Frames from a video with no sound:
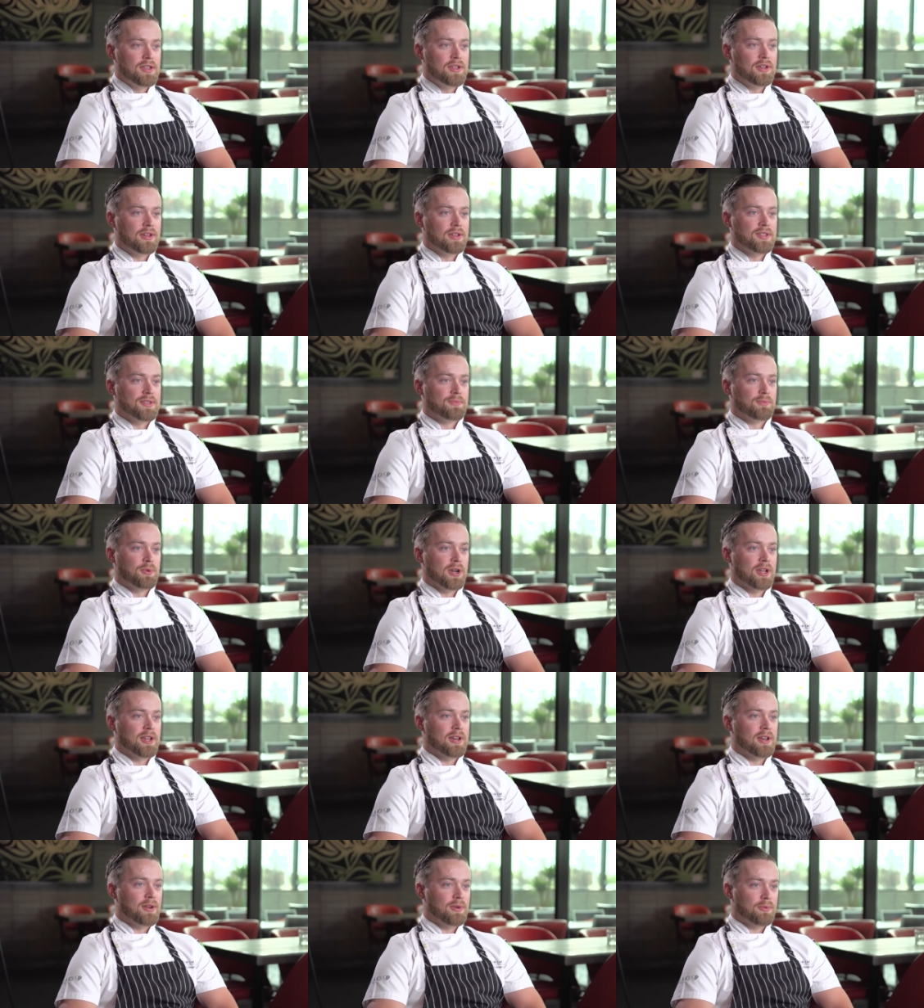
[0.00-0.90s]
you can work in
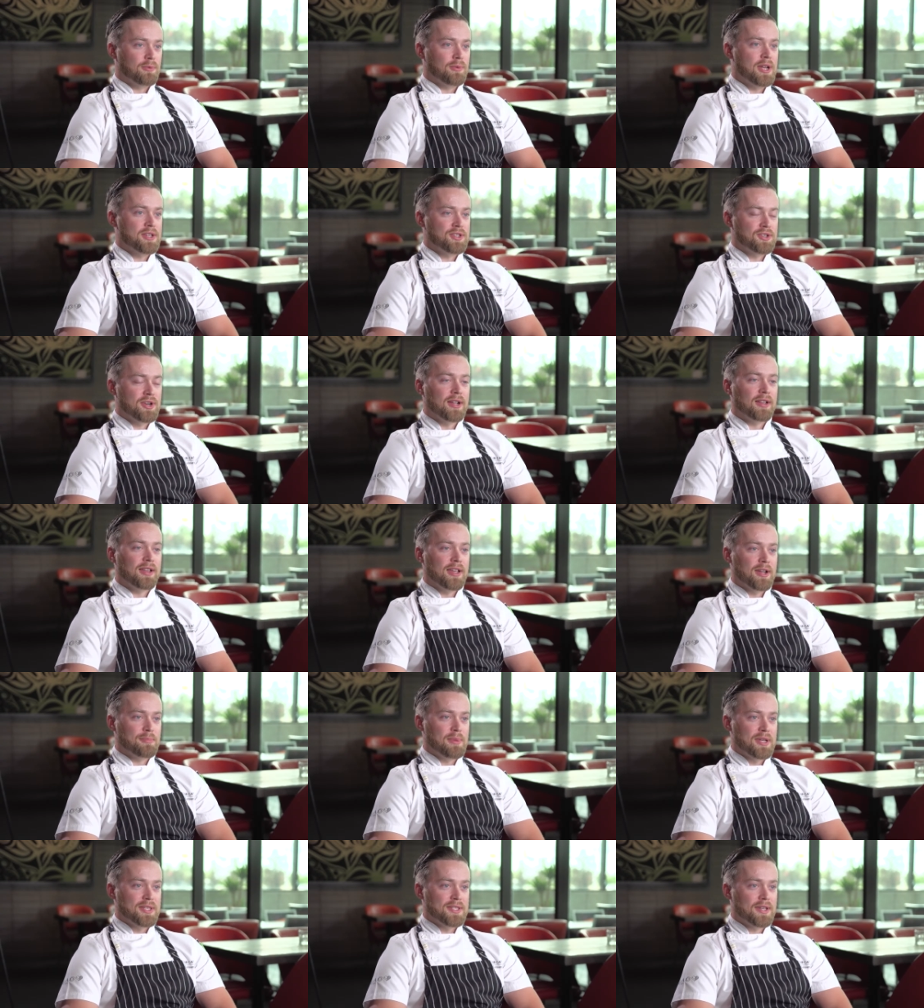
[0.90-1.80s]
a restaurant like
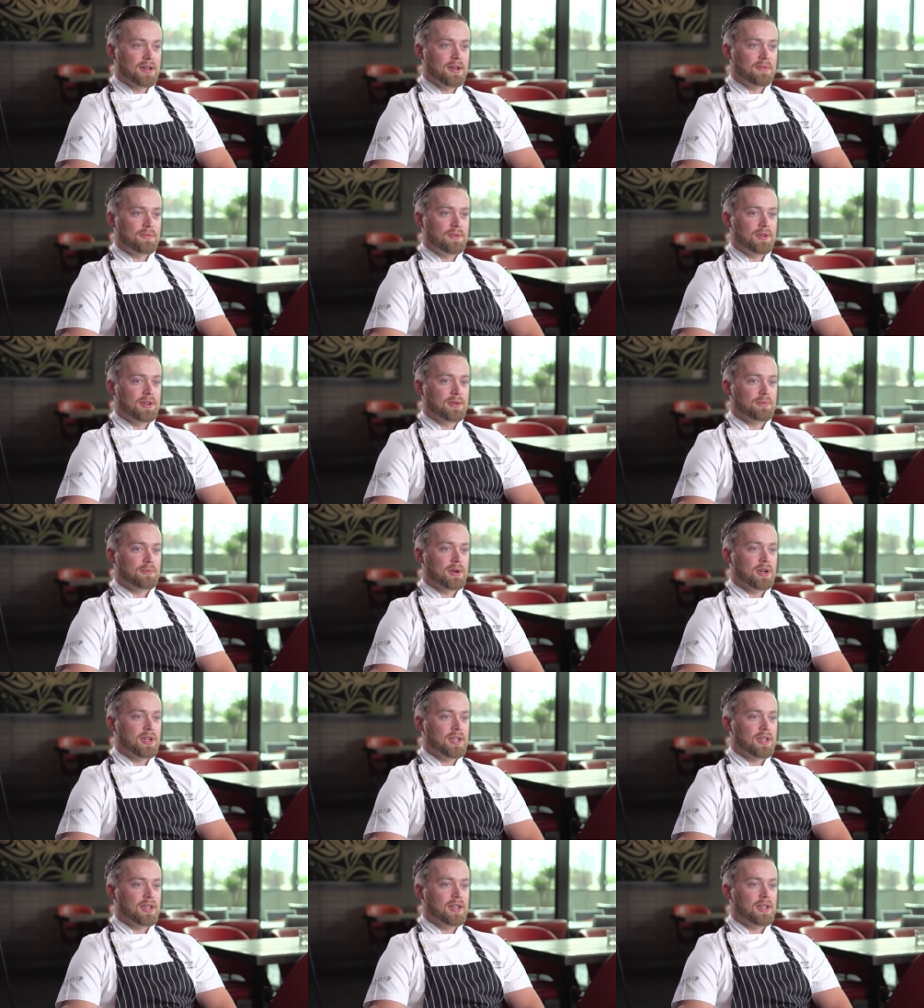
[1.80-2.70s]
myself. You can
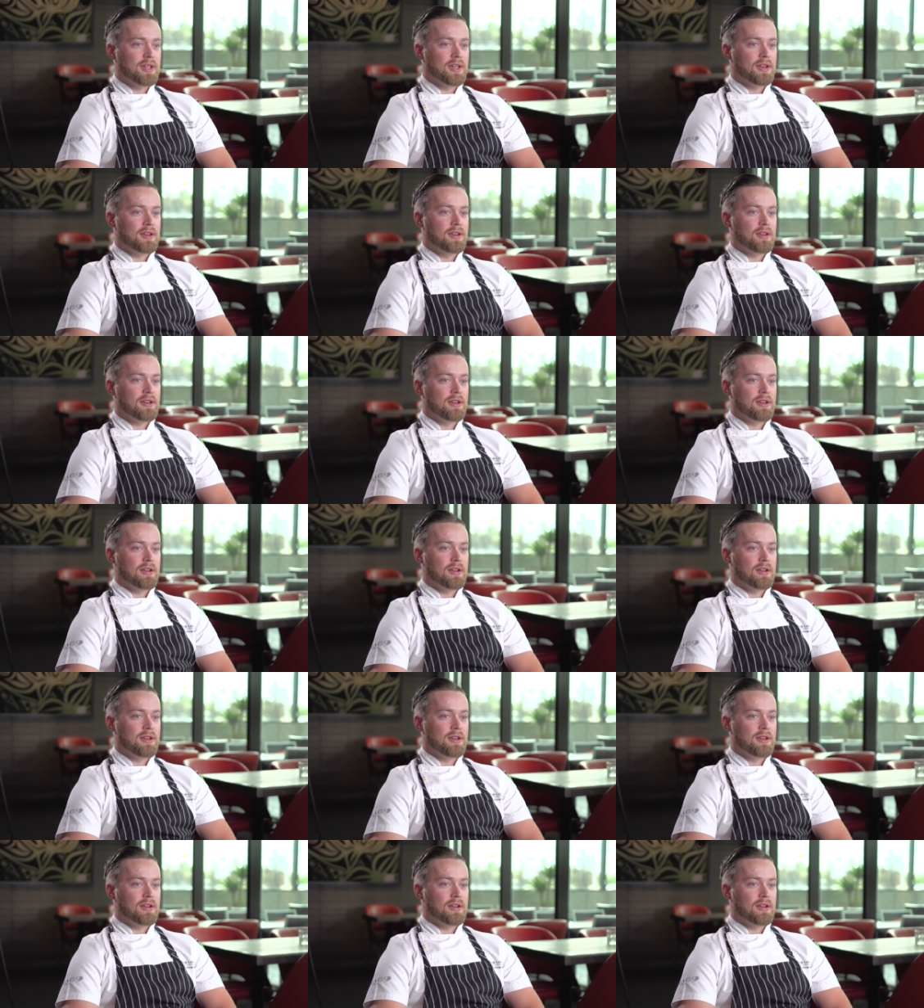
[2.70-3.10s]
work in